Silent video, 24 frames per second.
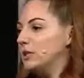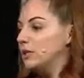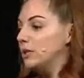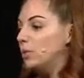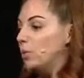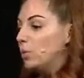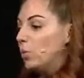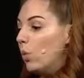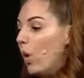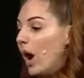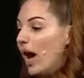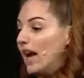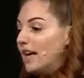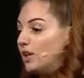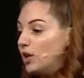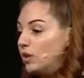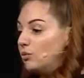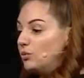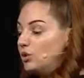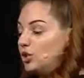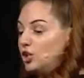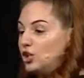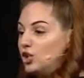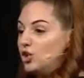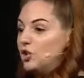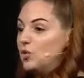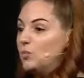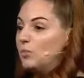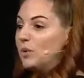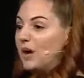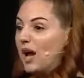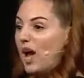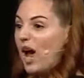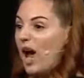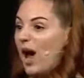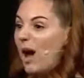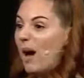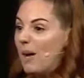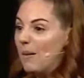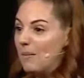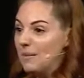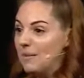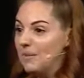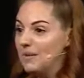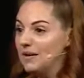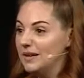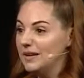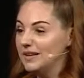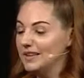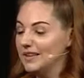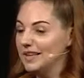So why don't you become